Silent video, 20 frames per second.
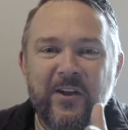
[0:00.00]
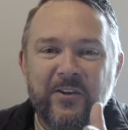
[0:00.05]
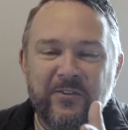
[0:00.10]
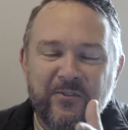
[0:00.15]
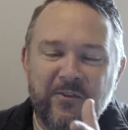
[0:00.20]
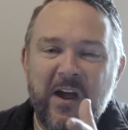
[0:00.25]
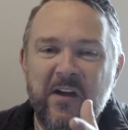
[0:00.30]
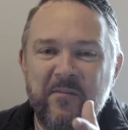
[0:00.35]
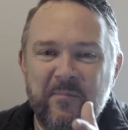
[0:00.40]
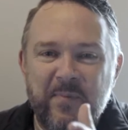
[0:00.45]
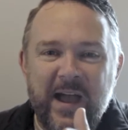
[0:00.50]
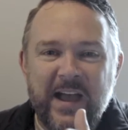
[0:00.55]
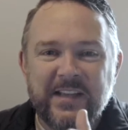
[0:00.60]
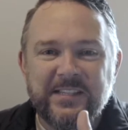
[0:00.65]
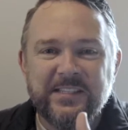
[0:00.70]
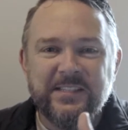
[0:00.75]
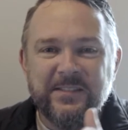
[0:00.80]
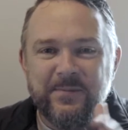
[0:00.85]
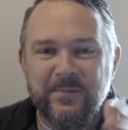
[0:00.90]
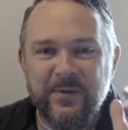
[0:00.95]
drive
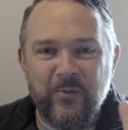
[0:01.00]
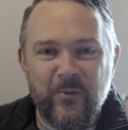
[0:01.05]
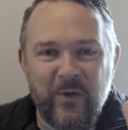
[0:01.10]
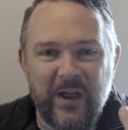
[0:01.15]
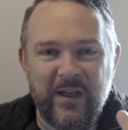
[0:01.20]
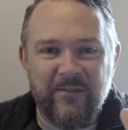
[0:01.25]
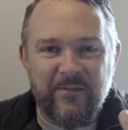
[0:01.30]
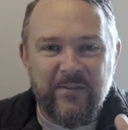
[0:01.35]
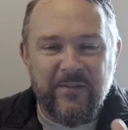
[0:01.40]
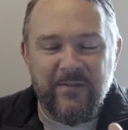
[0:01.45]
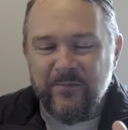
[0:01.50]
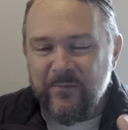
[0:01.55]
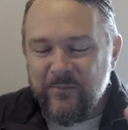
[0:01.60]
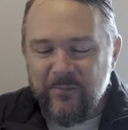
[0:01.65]
past them and wave